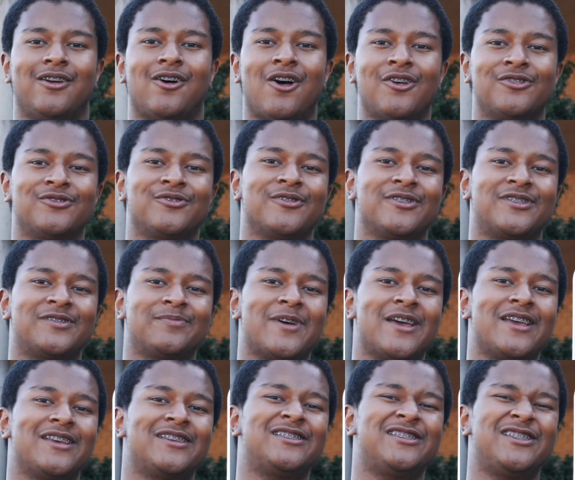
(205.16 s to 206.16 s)
Also, it's
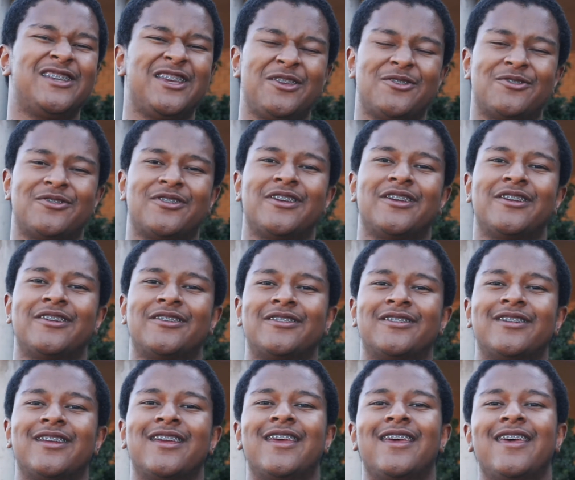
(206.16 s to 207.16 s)
my senior
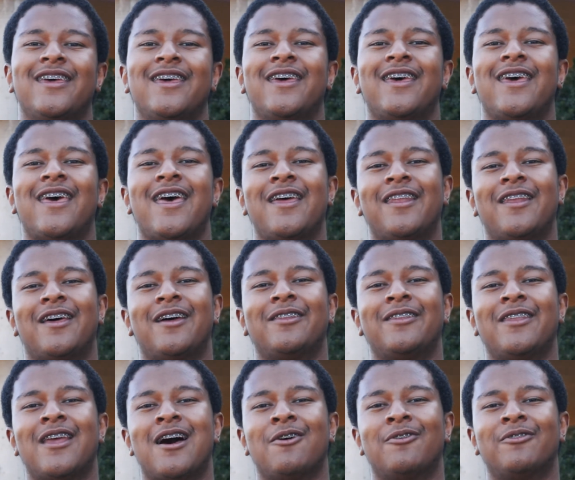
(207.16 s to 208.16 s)
year, and
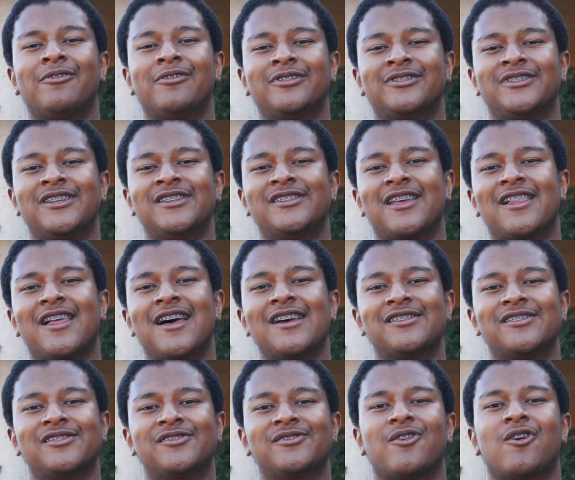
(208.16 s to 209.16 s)
now since
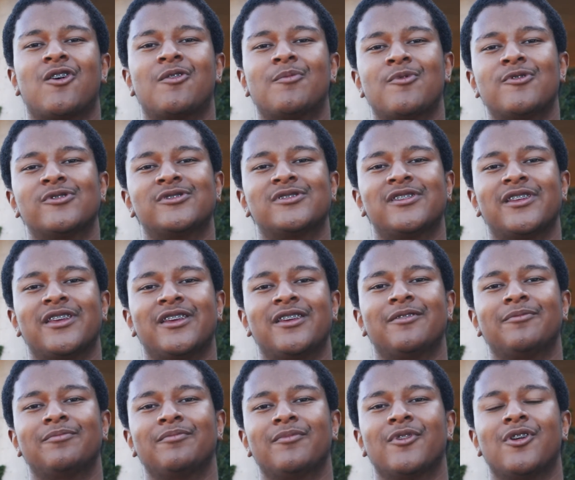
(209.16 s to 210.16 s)
classes are
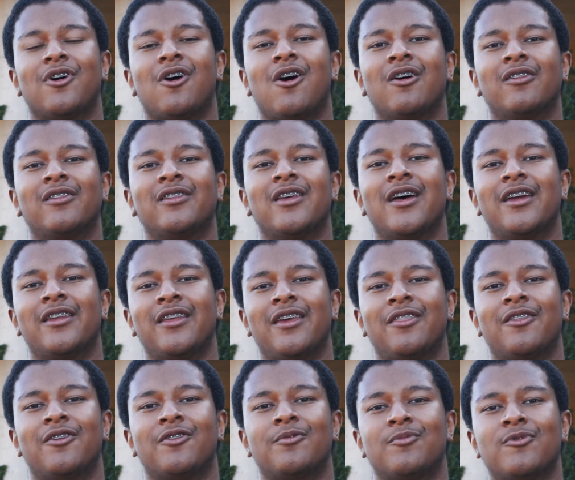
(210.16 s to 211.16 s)
mostly online
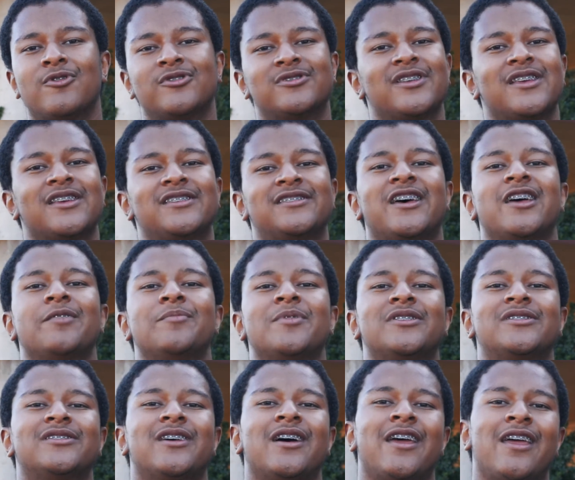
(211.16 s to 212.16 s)
and they're mostly
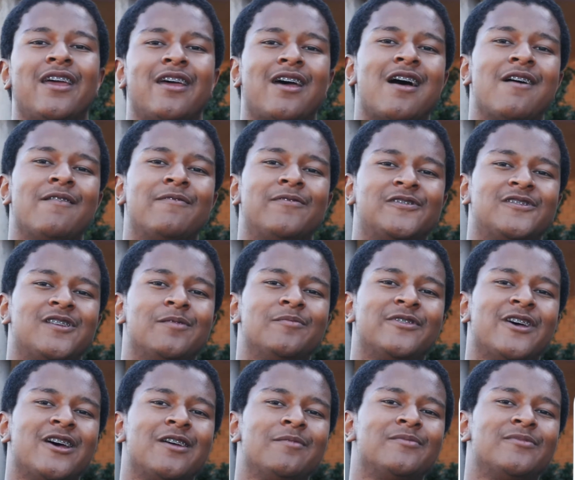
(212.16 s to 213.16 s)
assignments, I have some
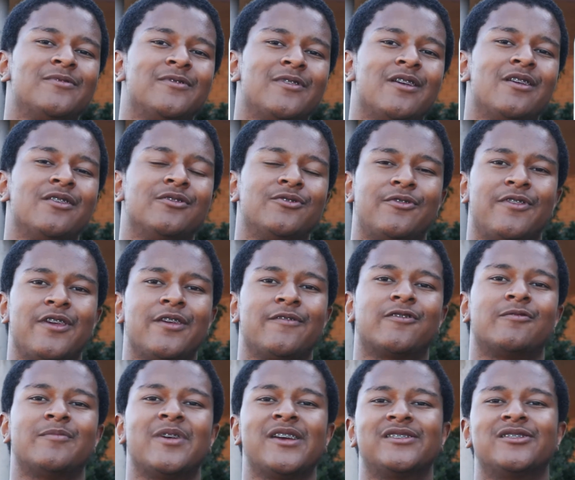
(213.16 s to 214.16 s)
time to think
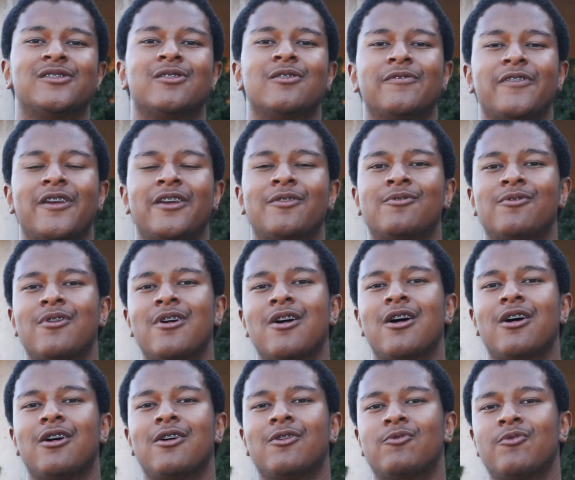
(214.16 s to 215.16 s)
for myself and
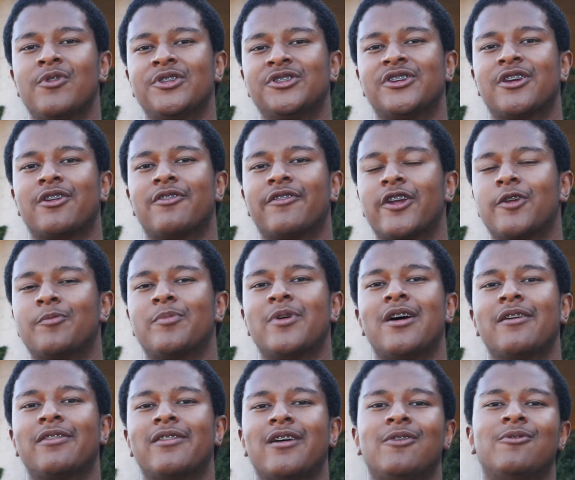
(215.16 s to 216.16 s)
which career
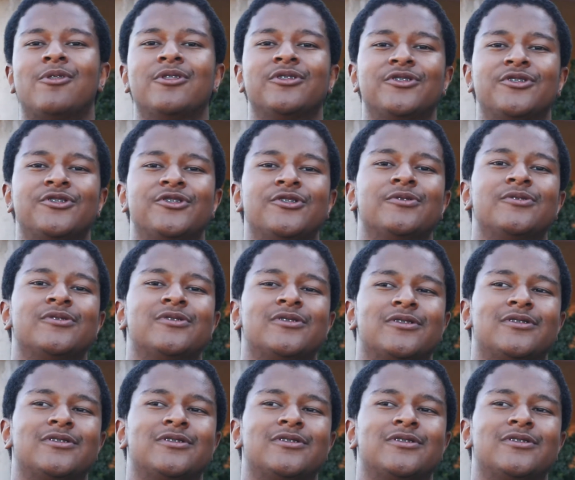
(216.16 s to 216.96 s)
path I want to choose.